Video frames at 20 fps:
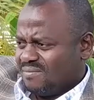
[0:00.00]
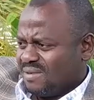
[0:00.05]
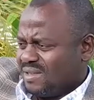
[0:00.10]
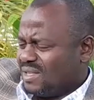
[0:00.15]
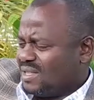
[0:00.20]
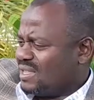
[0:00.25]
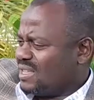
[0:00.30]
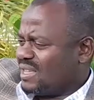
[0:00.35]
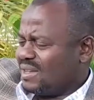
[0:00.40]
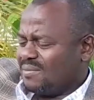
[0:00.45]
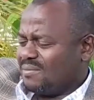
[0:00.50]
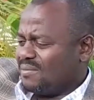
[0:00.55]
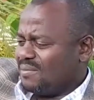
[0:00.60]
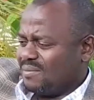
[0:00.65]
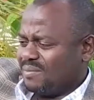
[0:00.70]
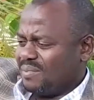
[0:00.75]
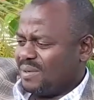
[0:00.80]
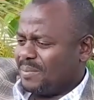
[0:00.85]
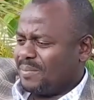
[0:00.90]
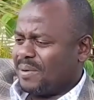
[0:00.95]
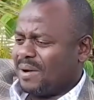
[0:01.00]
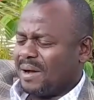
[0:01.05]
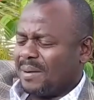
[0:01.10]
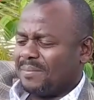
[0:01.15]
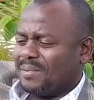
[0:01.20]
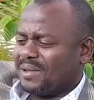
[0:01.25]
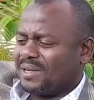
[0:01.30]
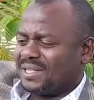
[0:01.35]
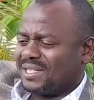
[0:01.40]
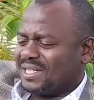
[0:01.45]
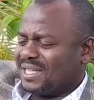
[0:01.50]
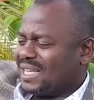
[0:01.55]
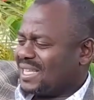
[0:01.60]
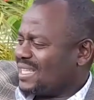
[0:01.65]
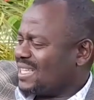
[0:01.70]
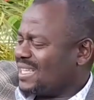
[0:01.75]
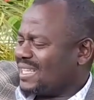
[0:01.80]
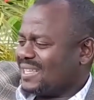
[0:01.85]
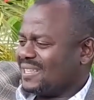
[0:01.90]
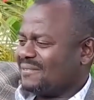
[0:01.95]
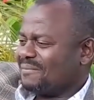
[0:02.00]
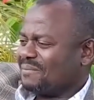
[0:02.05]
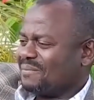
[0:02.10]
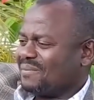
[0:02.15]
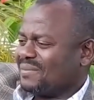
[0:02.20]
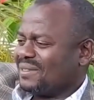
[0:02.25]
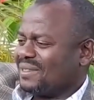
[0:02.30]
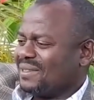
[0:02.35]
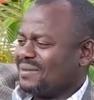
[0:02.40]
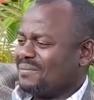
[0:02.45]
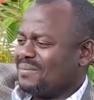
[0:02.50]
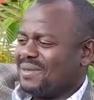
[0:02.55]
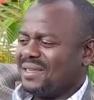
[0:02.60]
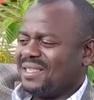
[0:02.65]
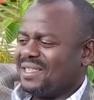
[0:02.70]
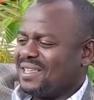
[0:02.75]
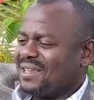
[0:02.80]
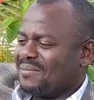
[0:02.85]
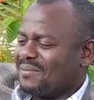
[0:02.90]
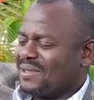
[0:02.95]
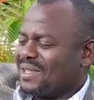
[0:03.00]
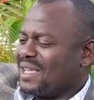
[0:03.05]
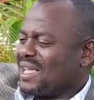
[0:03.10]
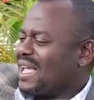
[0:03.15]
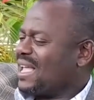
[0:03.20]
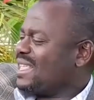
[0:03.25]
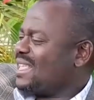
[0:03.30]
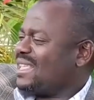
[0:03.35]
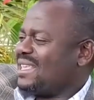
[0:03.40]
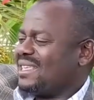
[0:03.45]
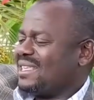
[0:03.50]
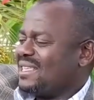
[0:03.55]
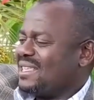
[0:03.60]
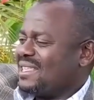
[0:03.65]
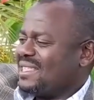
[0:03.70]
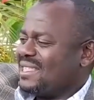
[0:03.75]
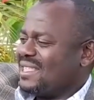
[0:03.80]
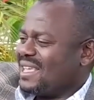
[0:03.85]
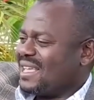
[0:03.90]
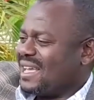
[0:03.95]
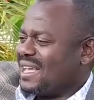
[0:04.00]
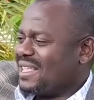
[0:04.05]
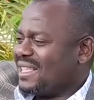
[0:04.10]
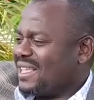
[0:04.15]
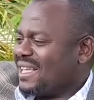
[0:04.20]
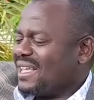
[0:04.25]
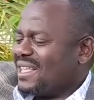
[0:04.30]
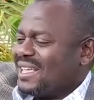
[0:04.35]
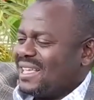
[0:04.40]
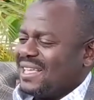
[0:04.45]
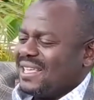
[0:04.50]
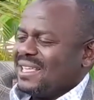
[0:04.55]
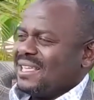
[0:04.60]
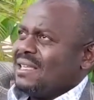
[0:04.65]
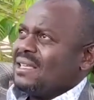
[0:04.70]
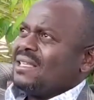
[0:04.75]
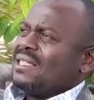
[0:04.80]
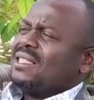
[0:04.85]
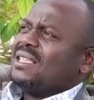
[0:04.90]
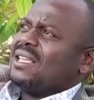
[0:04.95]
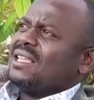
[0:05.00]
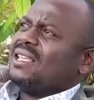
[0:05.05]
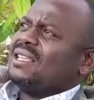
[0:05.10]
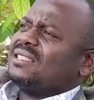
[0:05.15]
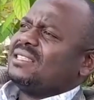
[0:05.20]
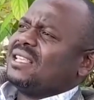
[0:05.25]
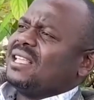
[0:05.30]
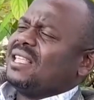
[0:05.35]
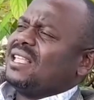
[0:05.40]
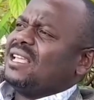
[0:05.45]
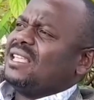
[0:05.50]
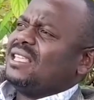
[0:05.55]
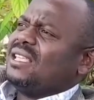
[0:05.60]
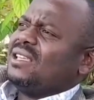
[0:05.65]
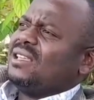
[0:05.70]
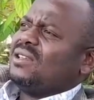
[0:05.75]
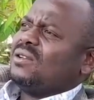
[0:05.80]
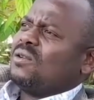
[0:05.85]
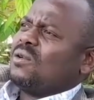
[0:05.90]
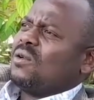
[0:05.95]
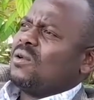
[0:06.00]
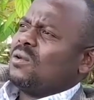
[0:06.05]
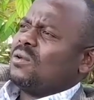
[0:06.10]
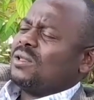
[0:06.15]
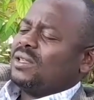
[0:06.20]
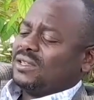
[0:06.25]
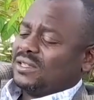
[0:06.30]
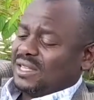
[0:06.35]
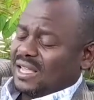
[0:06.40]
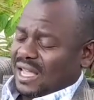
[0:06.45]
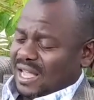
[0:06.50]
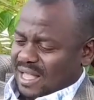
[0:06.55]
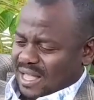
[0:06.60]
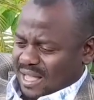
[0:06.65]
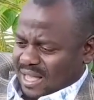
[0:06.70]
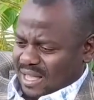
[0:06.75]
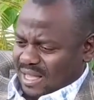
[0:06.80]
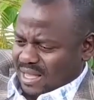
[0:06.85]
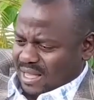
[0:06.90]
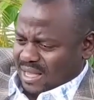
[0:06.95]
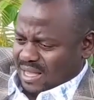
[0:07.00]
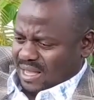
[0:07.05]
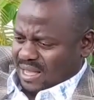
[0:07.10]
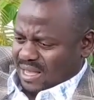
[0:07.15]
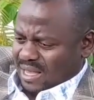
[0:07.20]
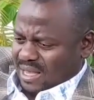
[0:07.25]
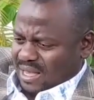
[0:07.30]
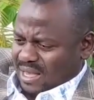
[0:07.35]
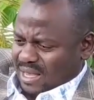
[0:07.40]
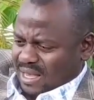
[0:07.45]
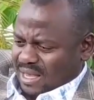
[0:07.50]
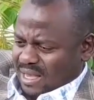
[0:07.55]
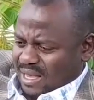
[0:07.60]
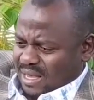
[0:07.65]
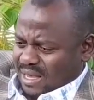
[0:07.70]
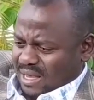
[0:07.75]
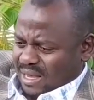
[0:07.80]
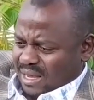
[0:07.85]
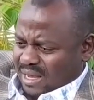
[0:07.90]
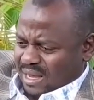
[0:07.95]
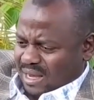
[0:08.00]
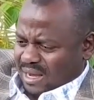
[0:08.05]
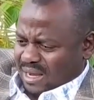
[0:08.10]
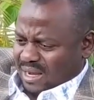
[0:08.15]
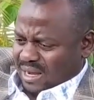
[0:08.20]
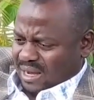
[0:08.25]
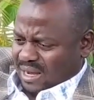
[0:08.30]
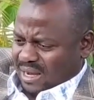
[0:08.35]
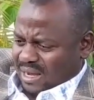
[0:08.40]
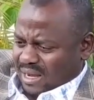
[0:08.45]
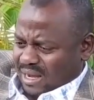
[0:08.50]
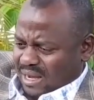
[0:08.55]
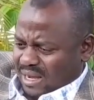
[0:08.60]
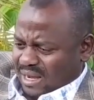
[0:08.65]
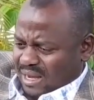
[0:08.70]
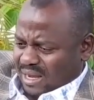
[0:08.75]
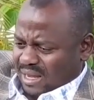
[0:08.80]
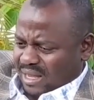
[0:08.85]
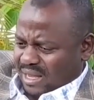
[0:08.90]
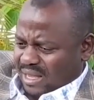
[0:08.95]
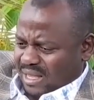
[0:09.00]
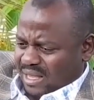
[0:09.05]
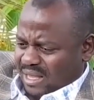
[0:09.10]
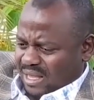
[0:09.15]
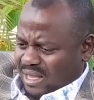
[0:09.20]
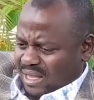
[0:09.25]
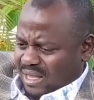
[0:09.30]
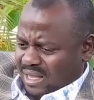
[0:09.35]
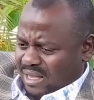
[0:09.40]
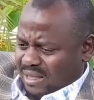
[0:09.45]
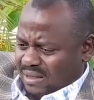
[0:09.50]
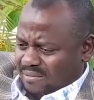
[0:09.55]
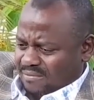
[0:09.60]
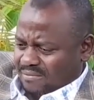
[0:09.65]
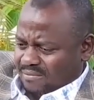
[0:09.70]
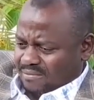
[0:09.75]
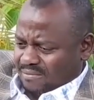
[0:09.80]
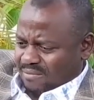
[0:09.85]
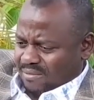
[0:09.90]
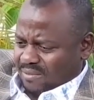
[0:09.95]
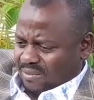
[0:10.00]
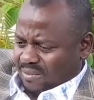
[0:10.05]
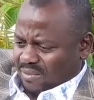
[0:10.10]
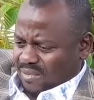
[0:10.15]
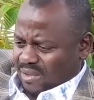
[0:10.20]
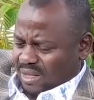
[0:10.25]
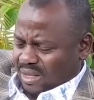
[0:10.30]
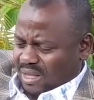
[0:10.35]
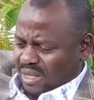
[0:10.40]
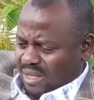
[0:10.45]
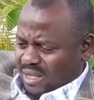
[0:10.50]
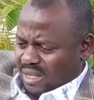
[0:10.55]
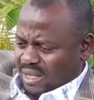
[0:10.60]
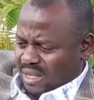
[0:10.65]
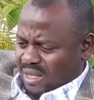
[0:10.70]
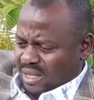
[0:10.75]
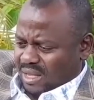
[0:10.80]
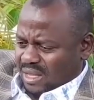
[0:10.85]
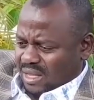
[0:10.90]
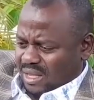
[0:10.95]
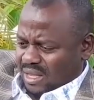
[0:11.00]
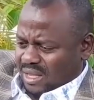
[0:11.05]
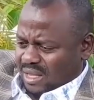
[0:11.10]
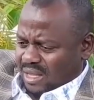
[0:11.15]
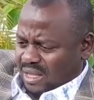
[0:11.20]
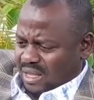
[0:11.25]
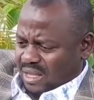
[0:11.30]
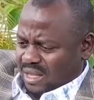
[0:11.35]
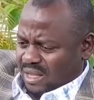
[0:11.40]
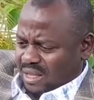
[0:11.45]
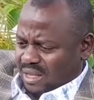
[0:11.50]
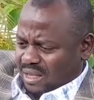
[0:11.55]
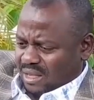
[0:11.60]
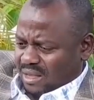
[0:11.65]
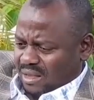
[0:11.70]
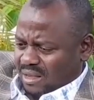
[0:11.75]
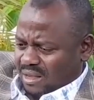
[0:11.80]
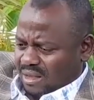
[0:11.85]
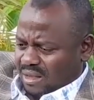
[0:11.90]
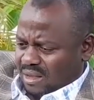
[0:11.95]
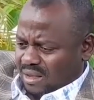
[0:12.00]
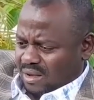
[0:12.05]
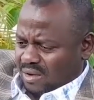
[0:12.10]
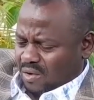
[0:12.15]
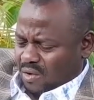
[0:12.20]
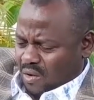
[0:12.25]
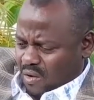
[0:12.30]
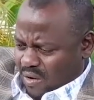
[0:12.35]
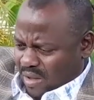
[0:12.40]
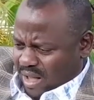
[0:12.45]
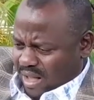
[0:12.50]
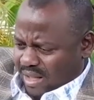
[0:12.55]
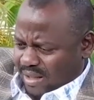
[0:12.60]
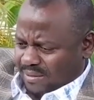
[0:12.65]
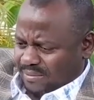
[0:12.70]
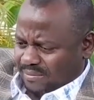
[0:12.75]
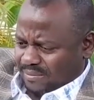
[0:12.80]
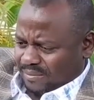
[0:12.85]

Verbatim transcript: P D M people are appreciating P D M. They and the they are really, there is a lady called Sarah uh, in in in in in Ngora.